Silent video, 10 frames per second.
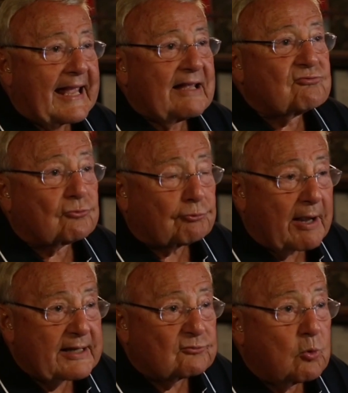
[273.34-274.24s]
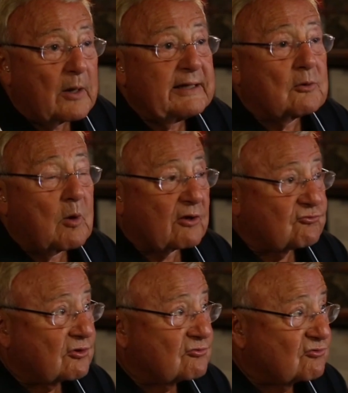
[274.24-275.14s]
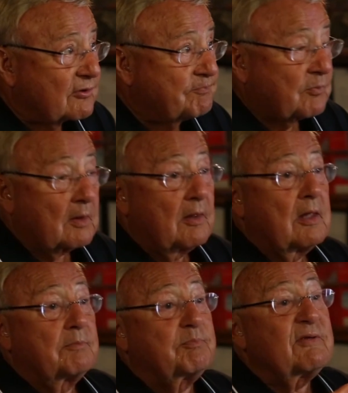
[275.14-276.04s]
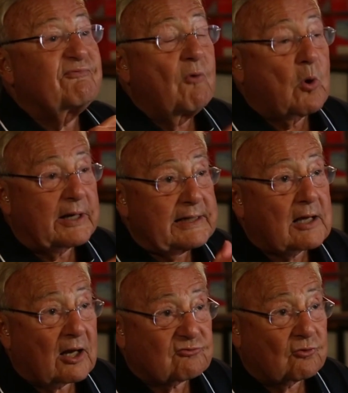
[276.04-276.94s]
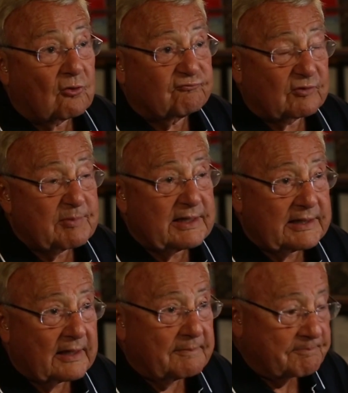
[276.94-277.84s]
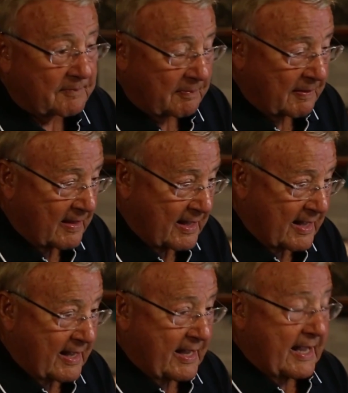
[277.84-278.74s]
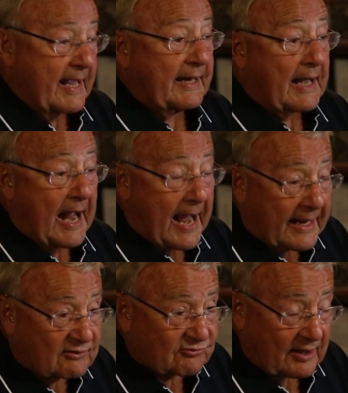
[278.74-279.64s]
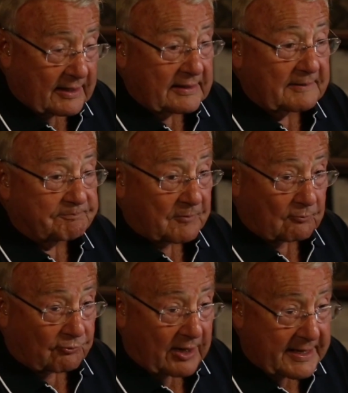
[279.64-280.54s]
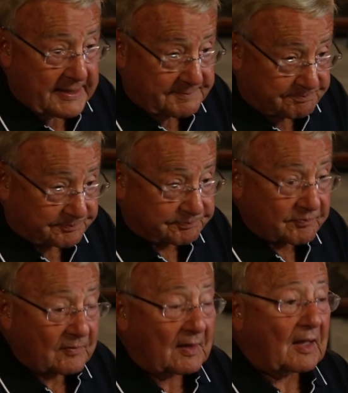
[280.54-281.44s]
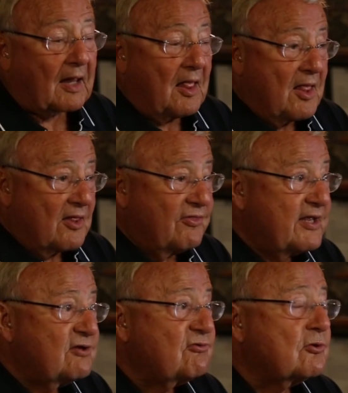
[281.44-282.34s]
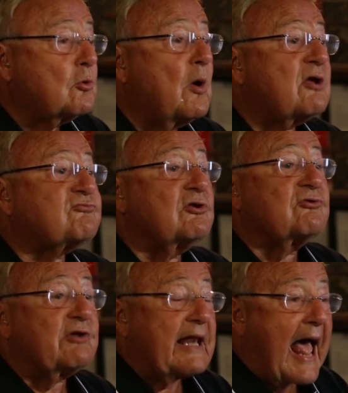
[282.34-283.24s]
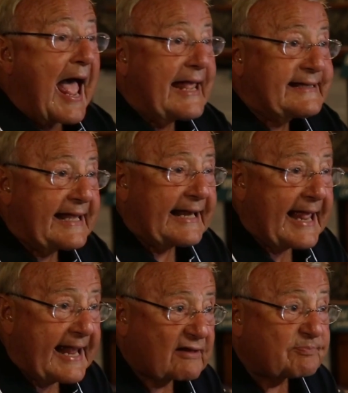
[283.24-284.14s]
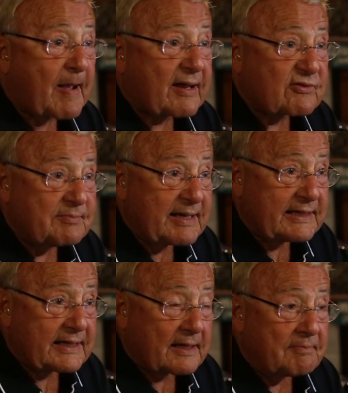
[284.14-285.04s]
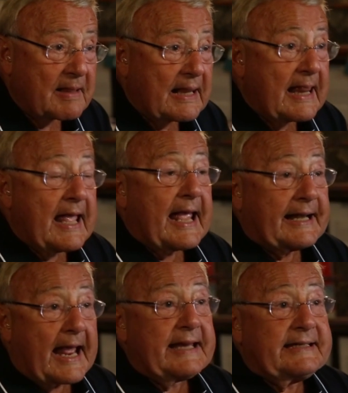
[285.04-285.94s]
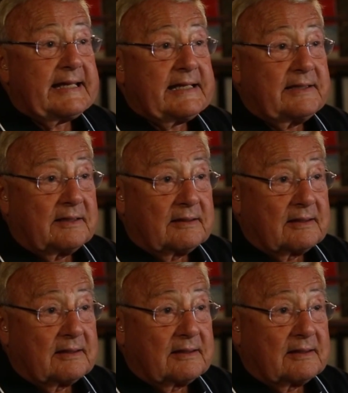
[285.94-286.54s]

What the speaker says: ask Ray 20 questions before he cuts off the media. And I say, "Ray, these are the questions that I get asked by the media, and I need,